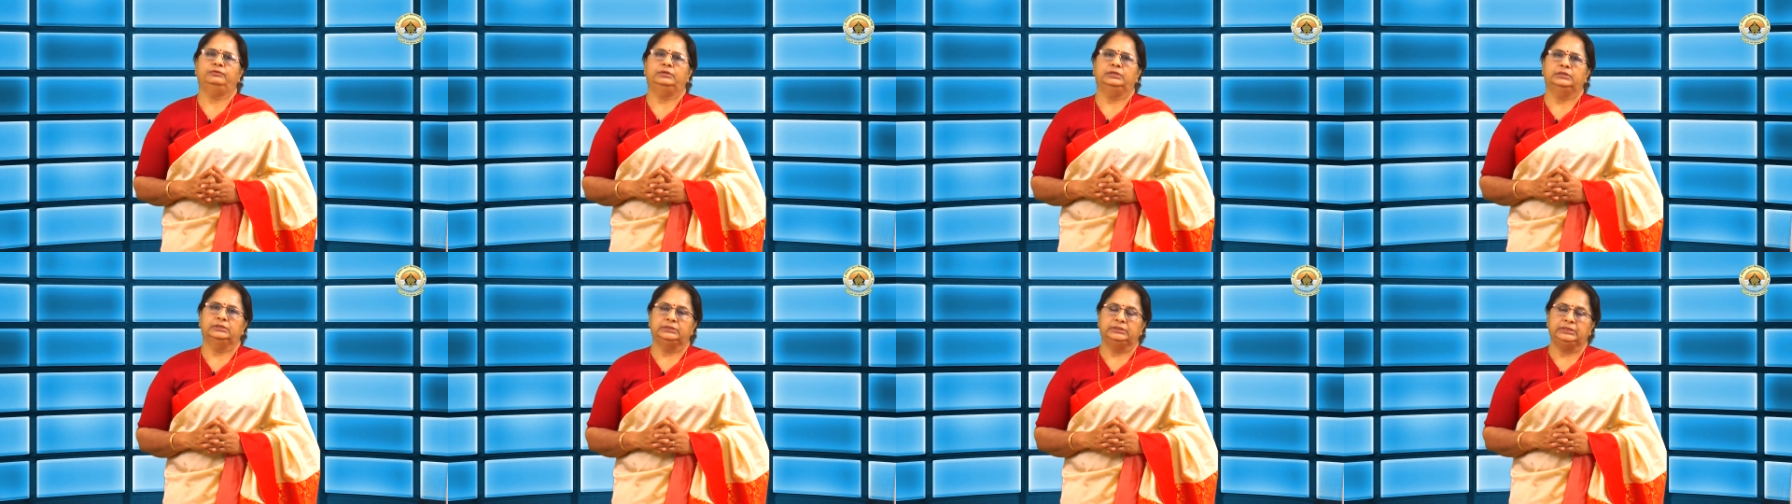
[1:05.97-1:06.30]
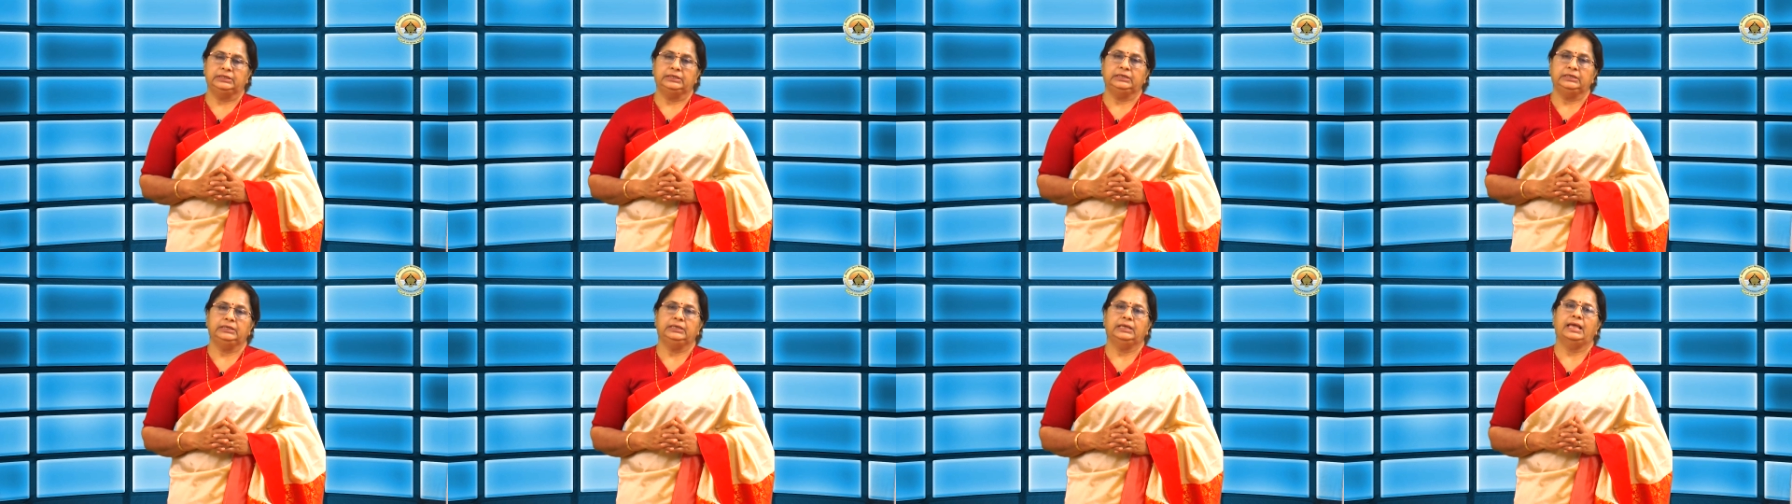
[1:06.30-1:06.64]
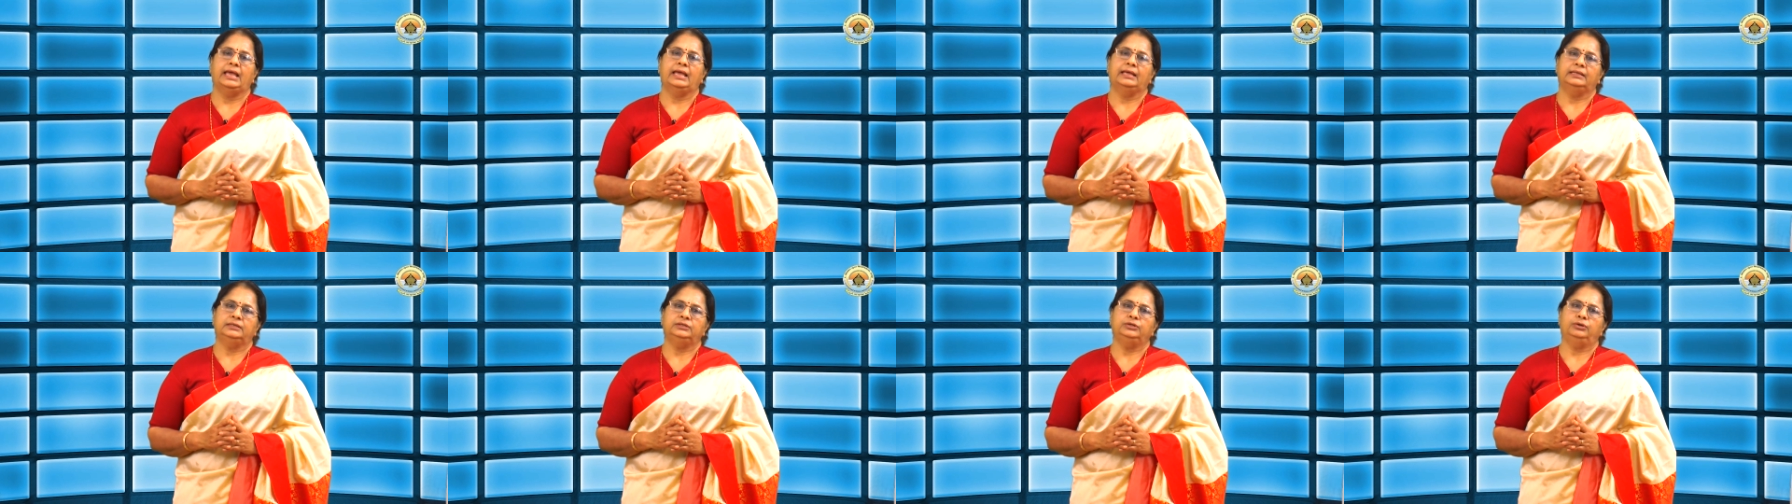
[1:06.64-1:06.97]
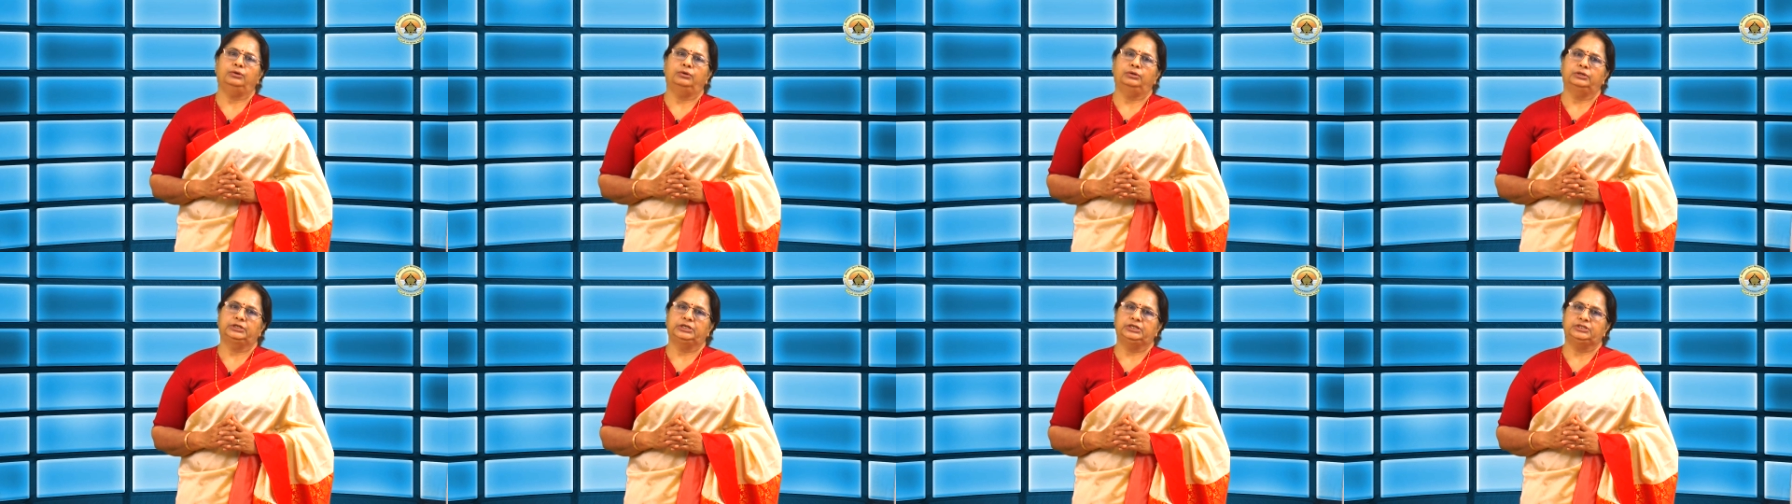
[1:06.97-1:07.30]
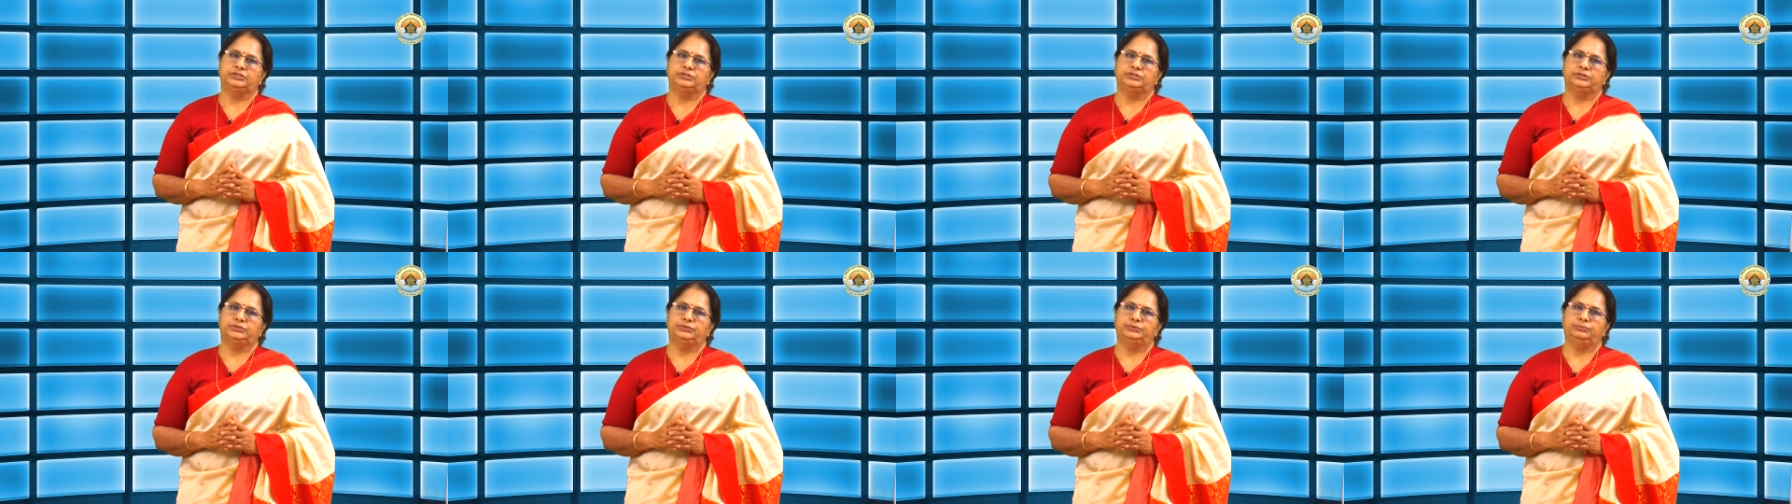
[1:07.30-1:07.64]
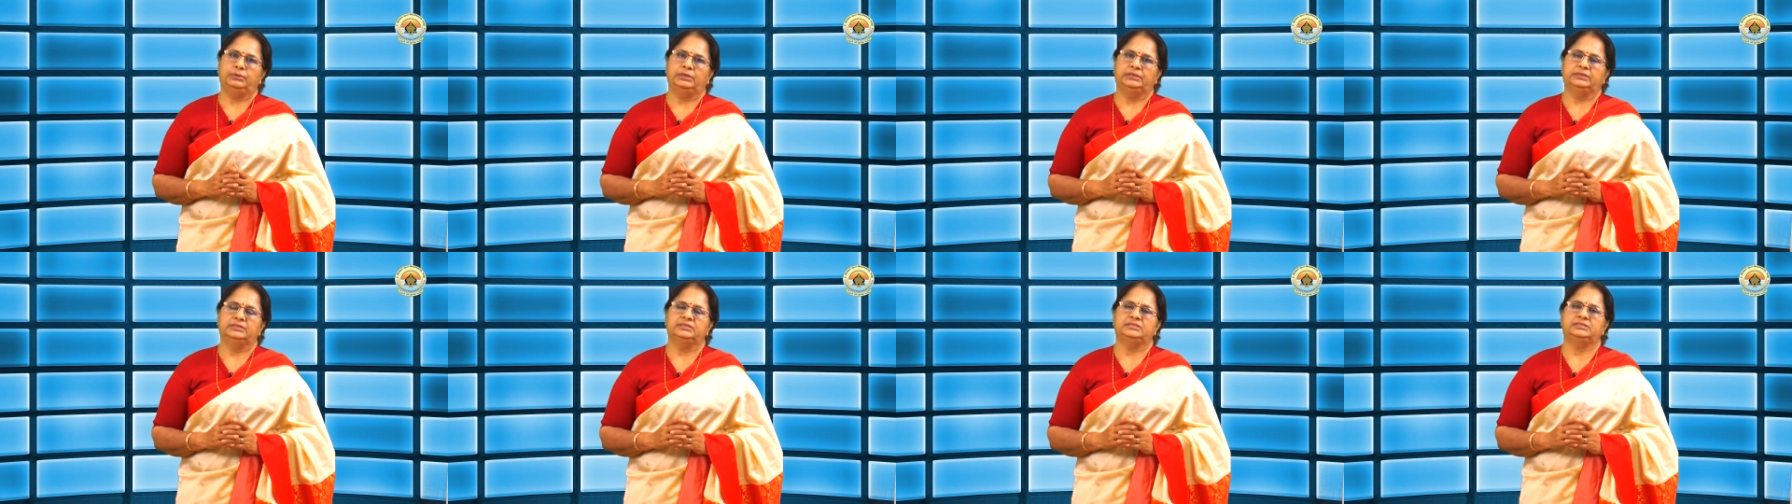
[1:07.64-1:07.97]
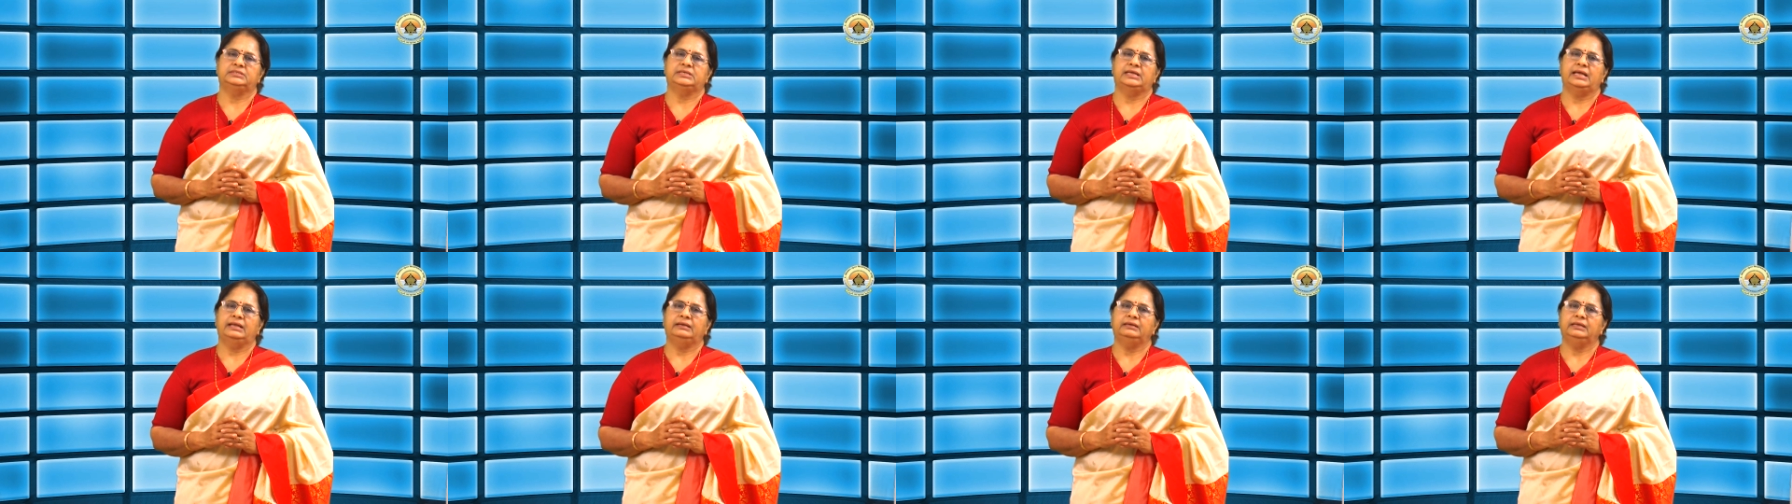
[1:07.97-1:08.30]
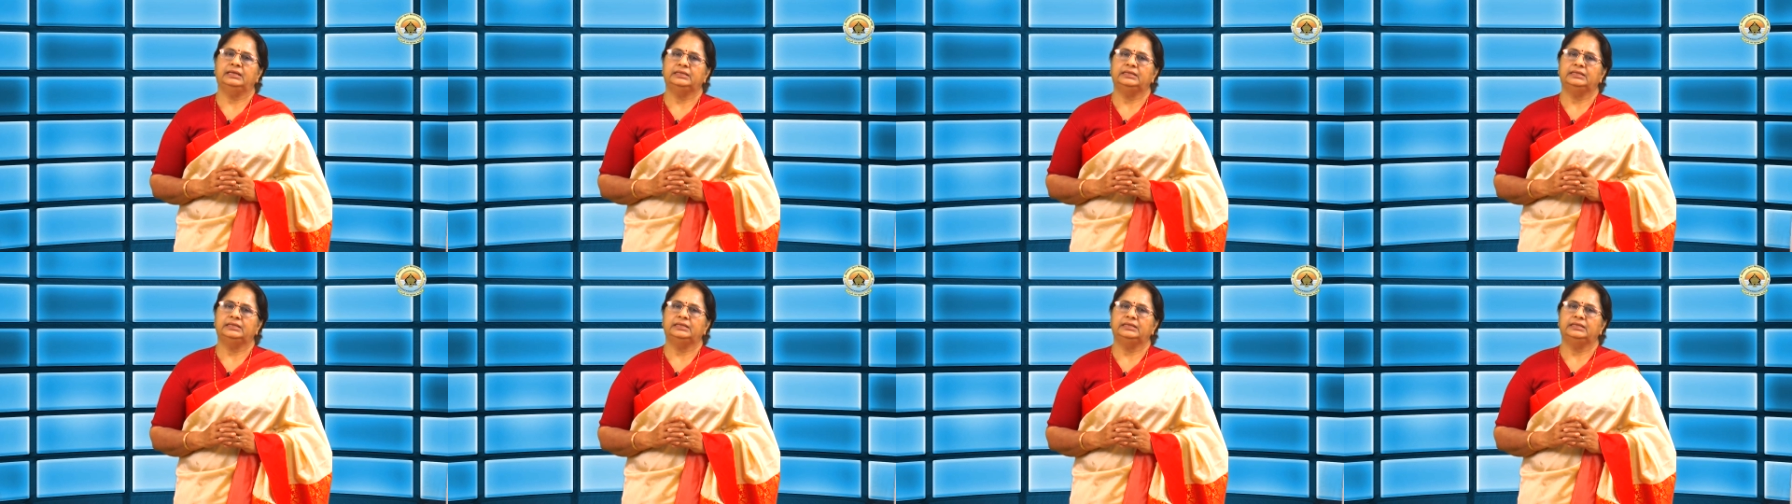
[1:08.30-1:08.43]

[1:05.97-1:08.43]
learning and cognition to understand